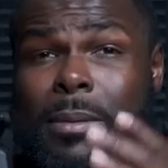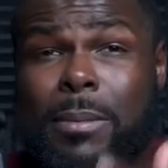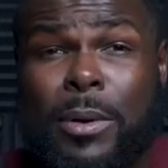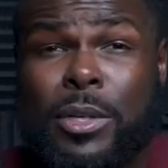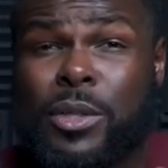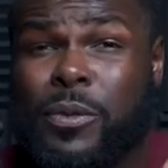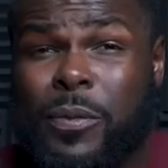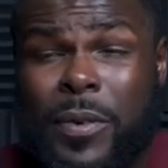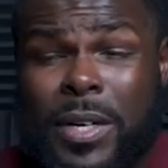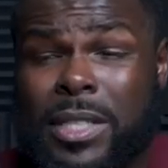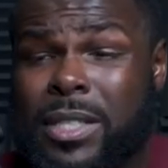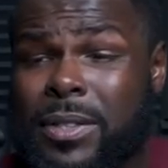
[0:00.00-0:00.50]
the
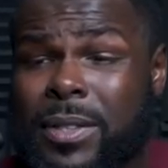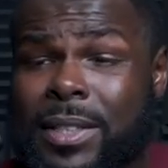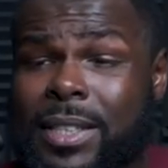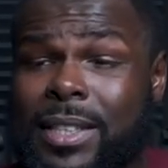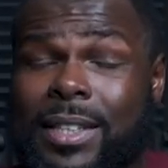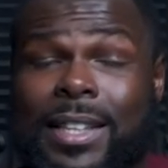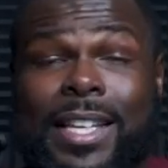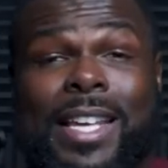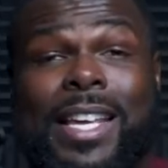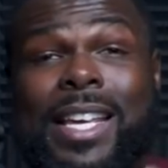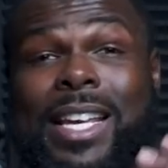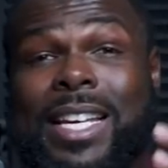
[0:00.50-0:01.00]
most
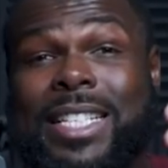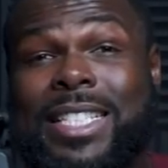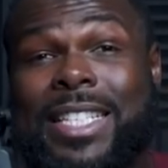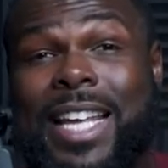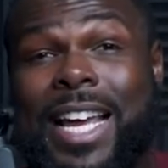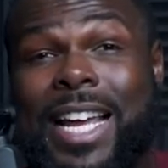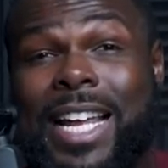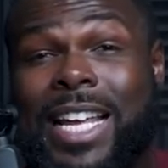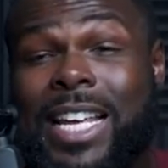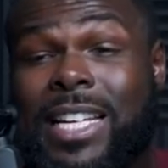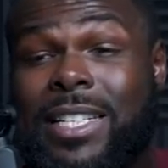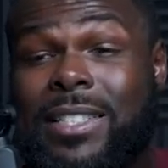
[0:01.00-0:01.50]
frustrating thing is
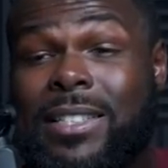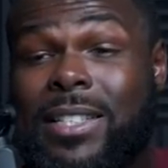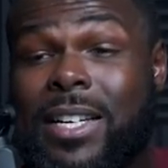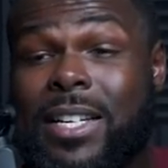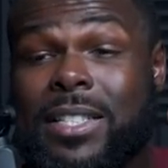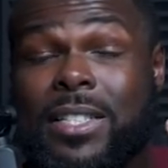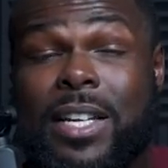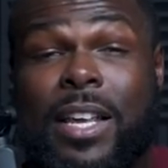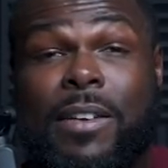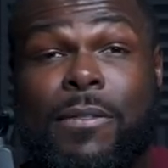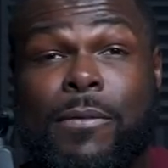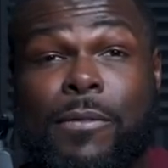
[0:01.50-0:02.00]
that it
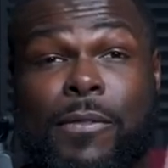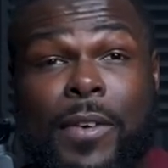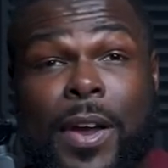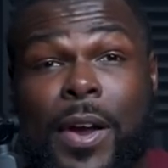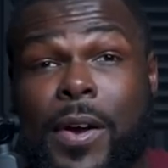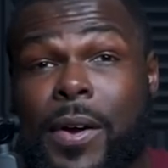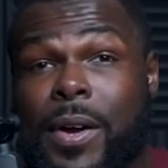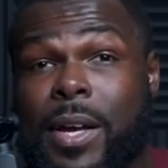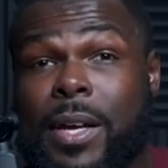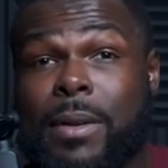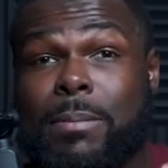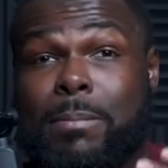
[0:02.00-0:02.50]
does a
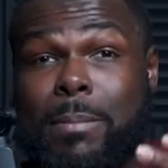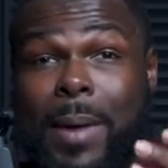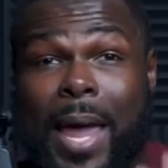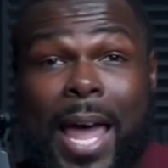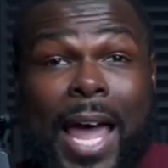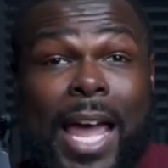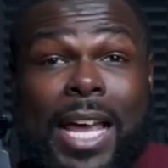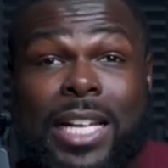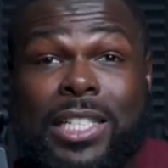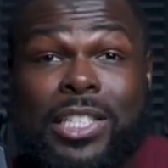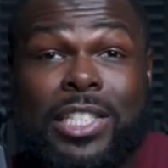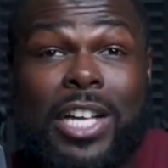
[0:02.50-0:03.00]
very
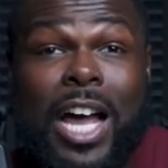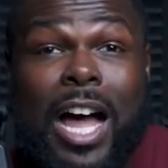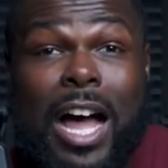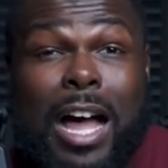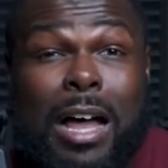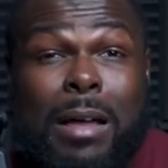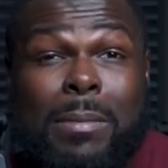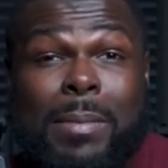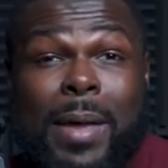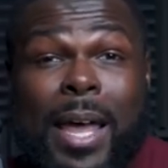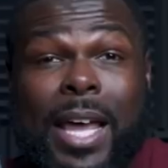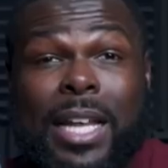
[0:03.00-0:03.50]
bad
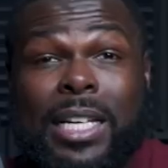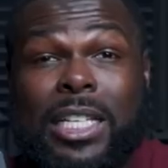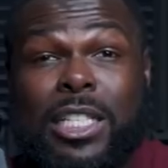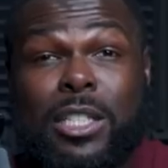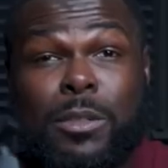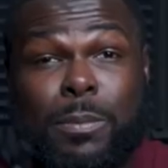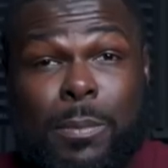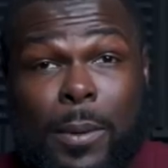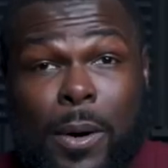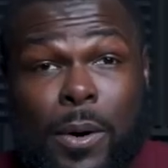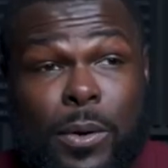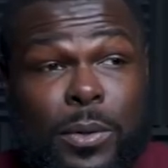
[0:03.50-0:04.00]
job at
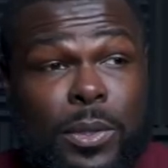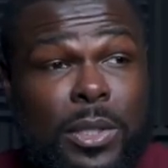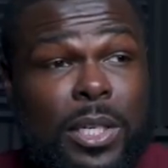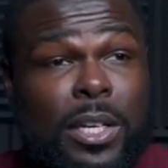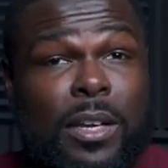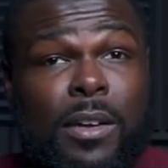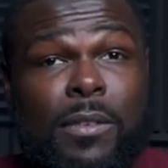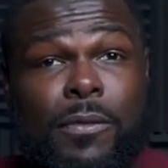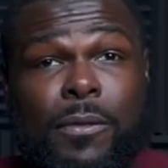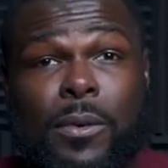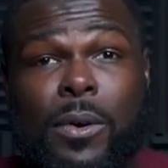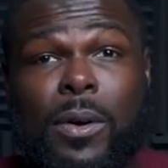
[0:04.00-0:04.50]

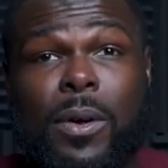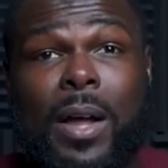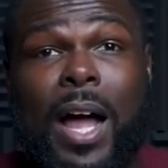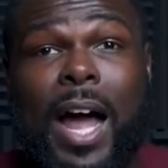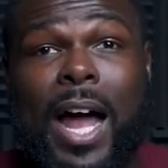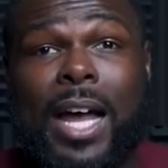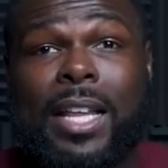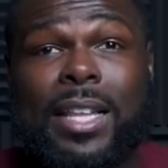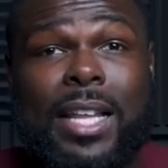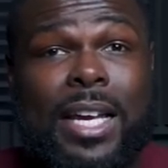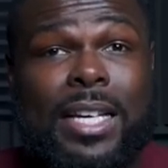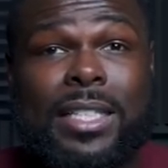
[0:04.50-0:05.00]
exposing for
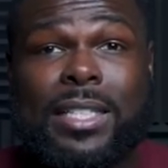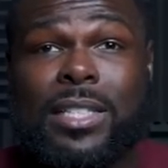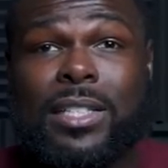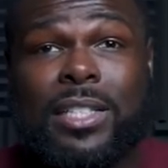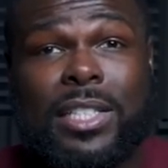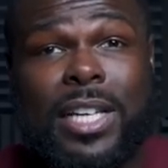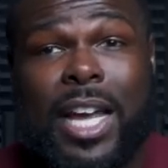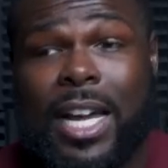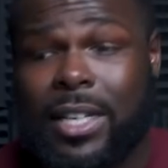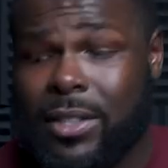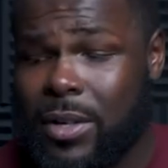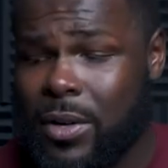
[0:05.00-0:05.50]
highlights
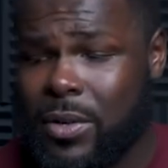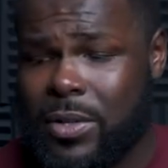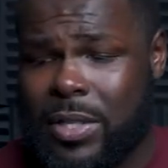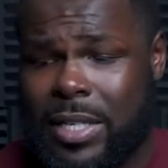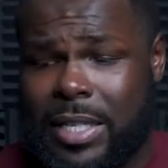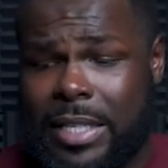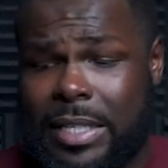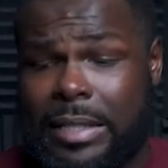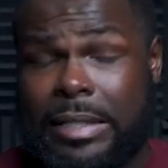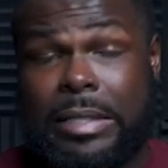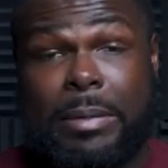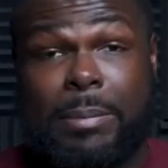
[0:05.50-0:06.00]
and shadows.
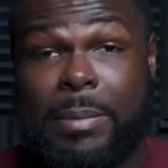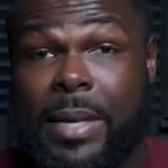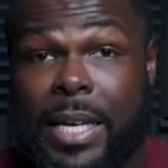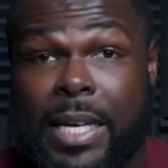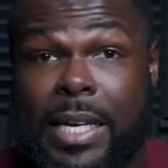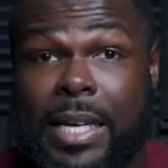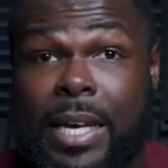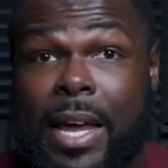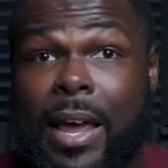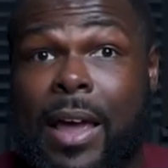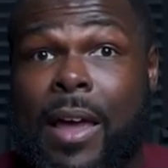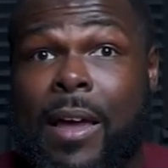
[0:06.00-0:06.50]
And to
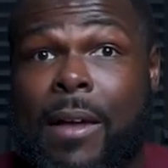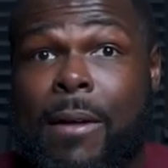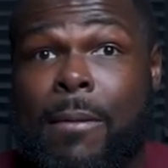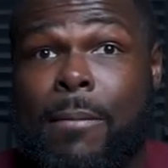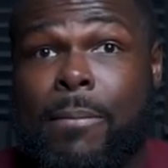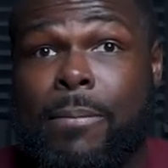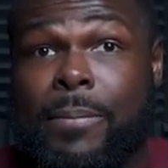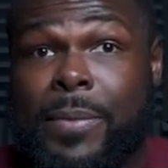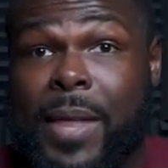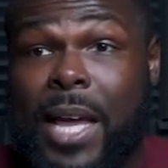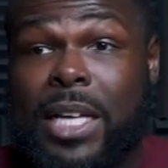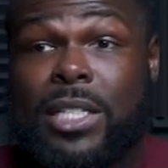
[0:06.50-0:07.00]
me,
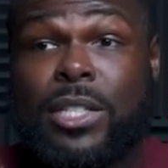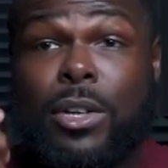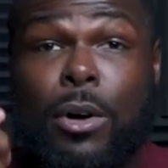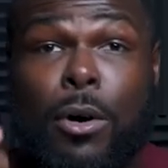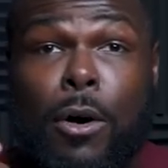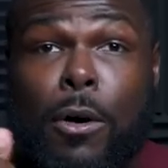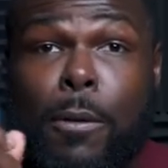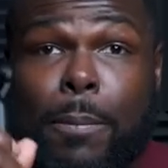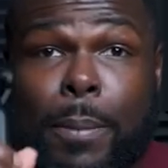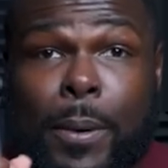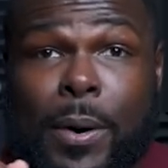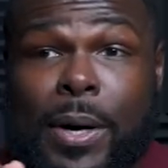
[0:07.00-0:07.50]
That's the
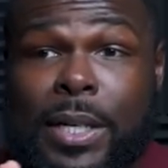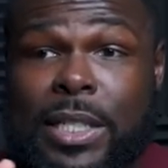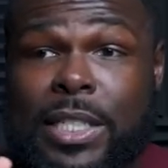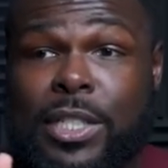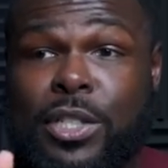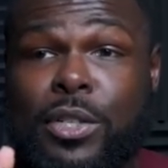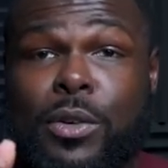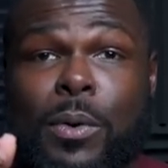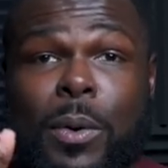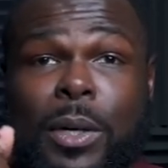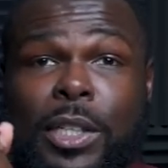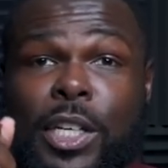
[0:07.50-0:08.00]
whole point,
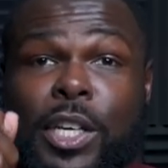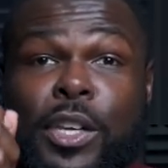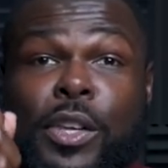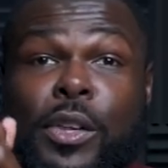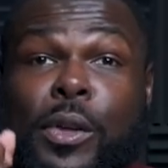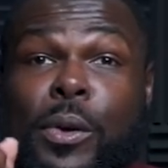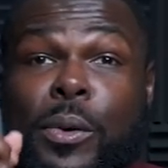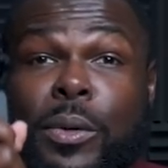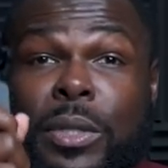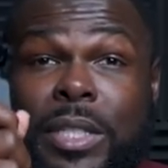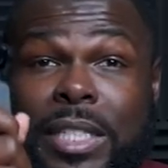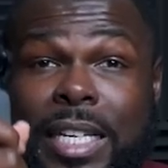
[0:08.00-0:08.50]
is you want to
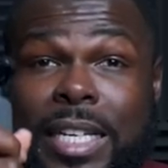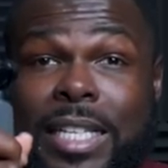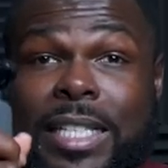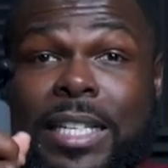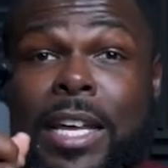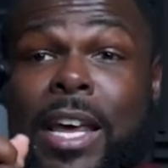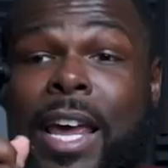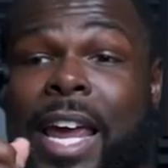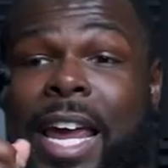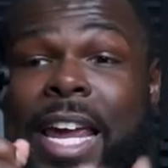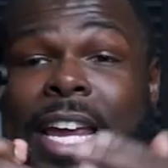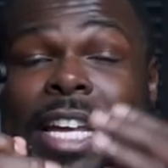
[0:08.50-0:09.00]
use
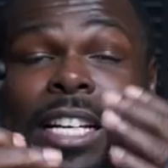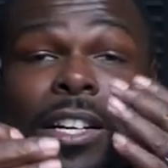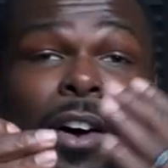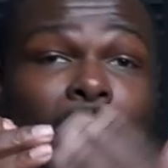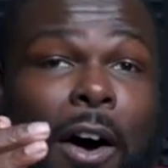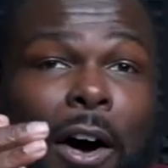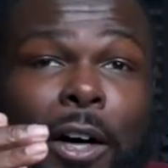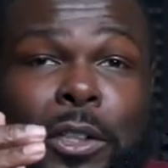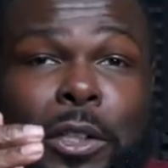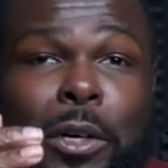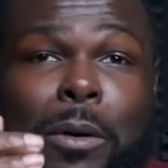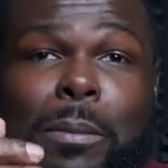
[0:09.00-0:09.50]
this in
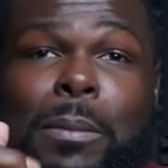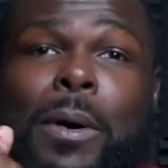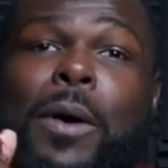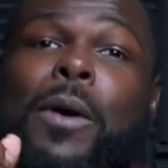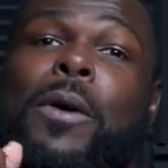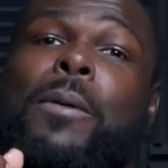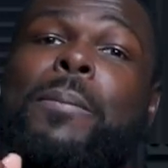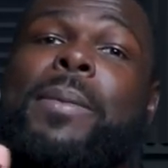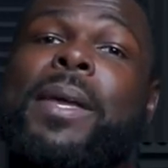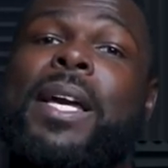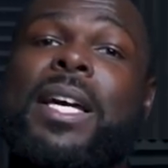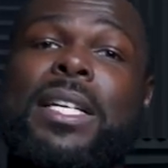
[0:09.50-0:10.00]
auto
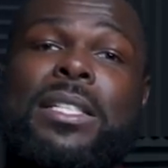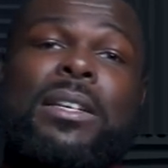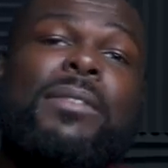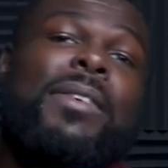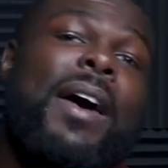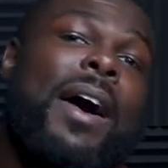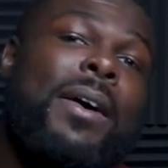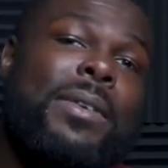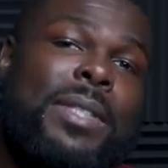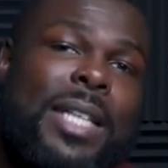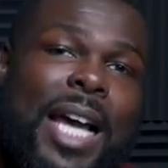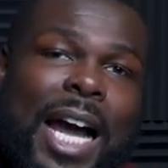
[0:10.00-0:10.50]
mode because of
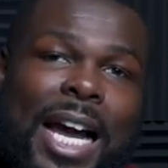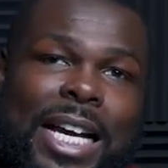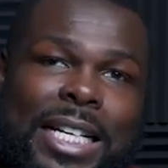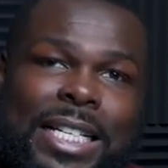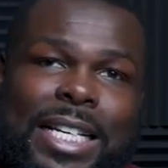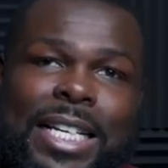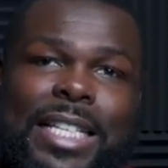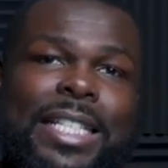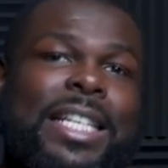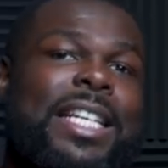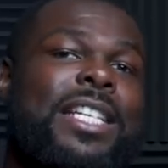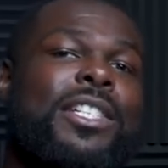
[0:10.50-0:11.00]
how
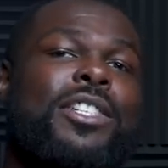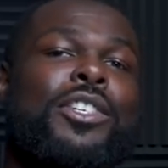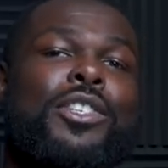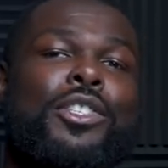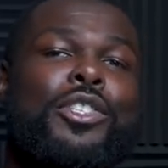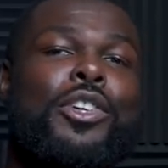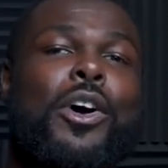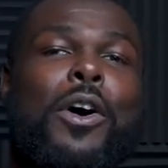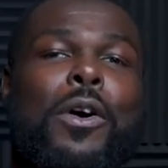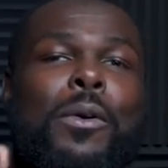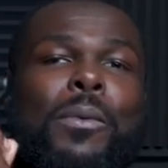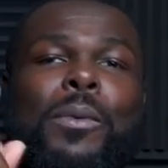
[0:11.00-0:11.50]
tiny it is. You
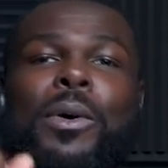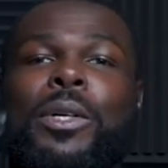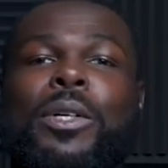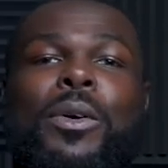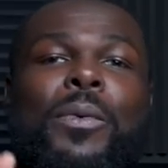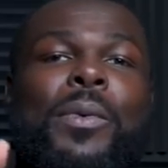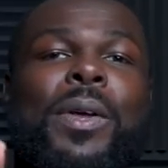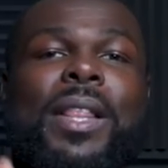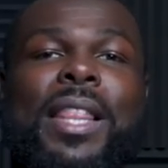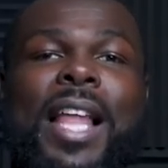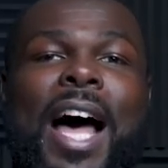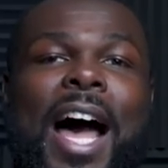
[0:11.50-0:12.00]
don't want
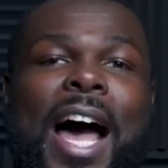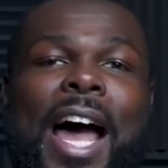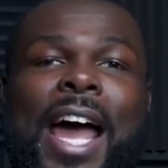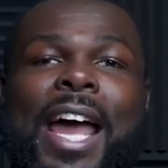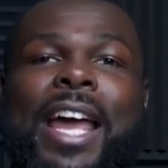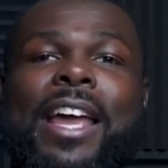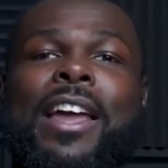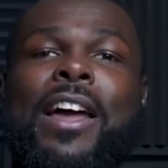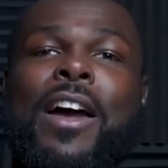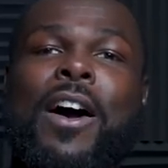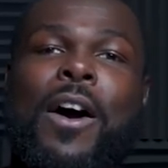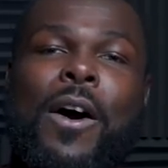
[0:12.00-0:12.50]
to
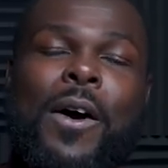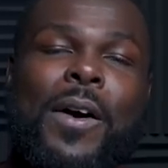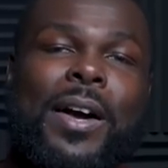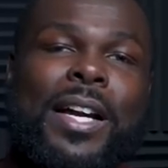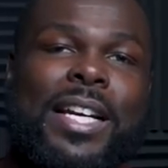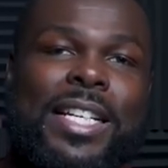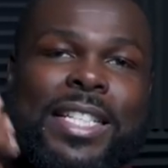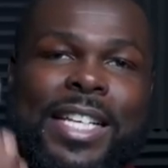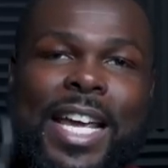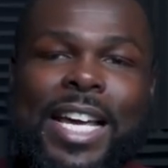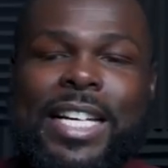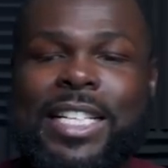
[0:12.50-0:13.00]
rely on
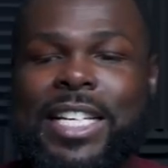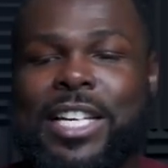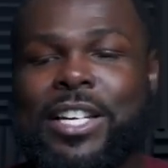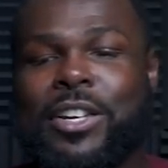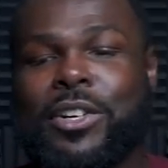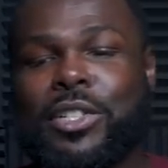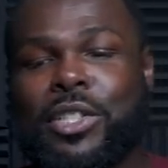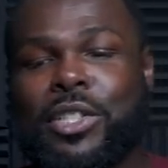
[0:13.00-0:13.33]
connecting